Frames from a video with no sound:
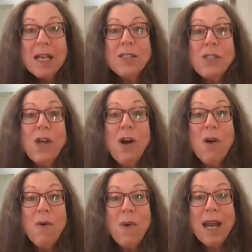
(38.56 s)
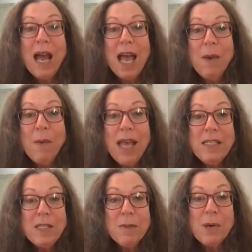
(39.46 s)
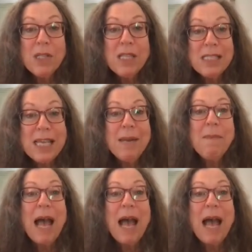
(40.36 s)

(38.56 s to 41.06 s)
So when I went to put this in